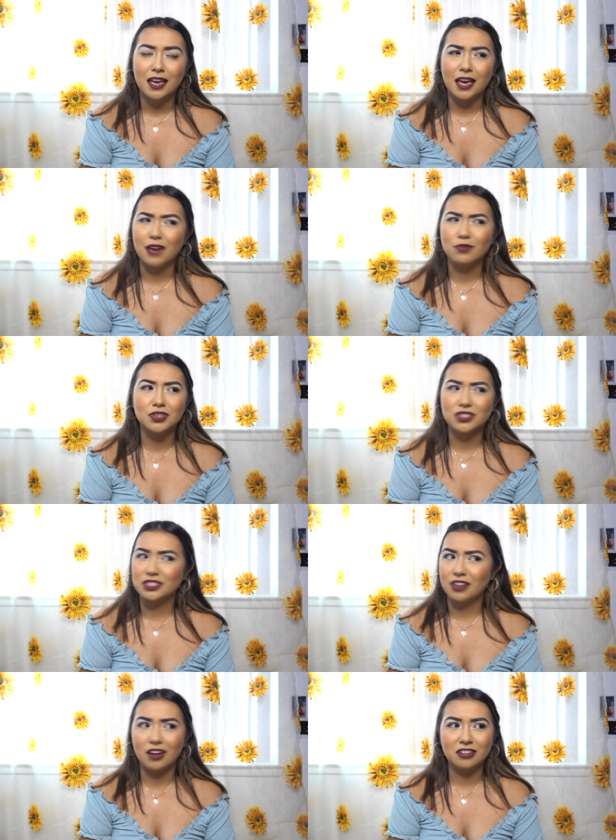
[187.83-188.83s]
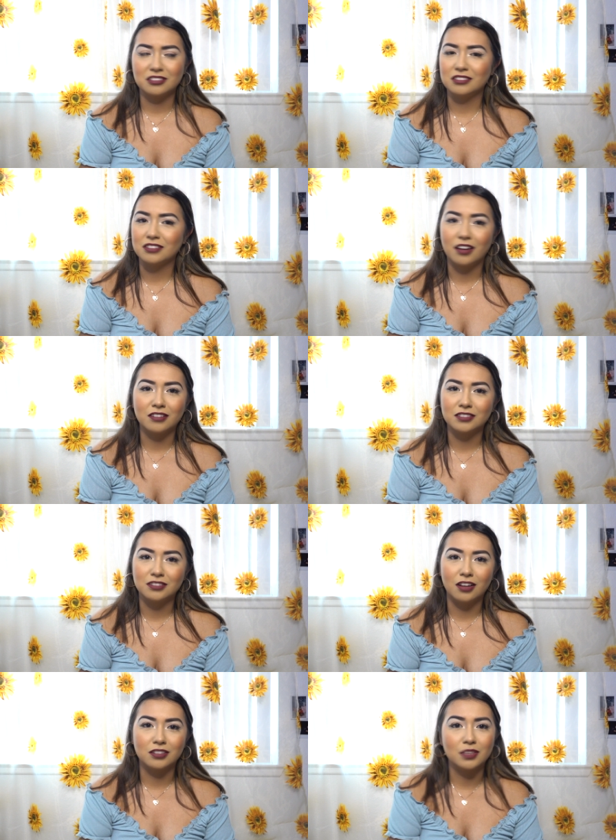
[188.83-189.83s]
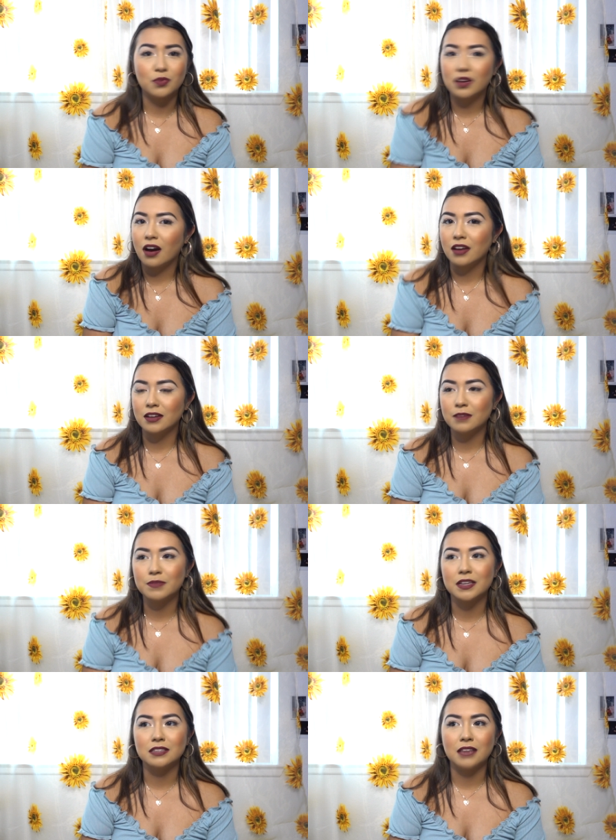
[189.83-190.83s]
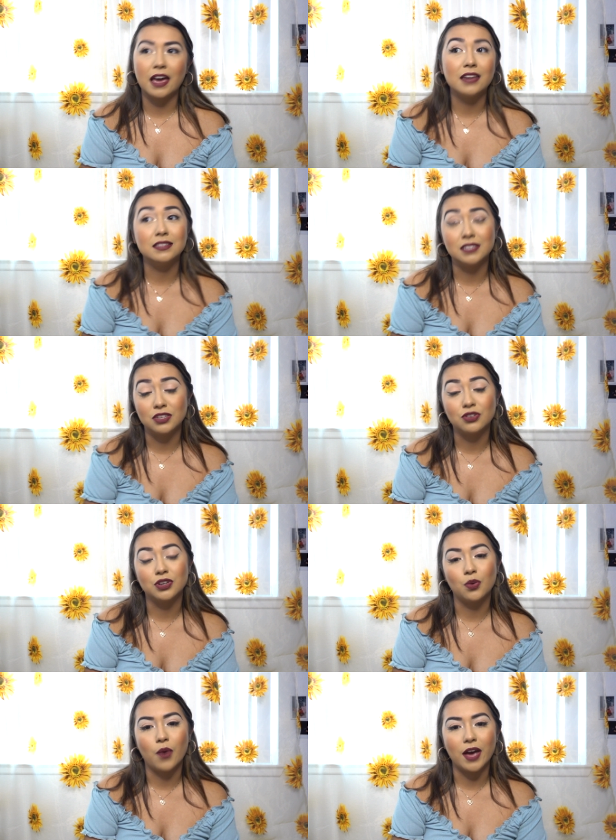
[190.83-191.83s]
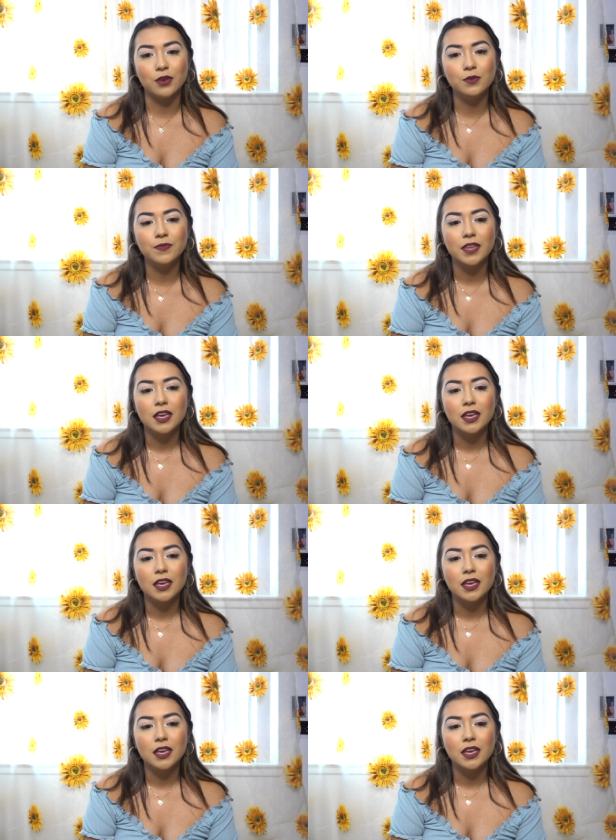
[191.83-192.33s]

and we just talked and talked and talked, and we caught up because I hadn't seen her in a while.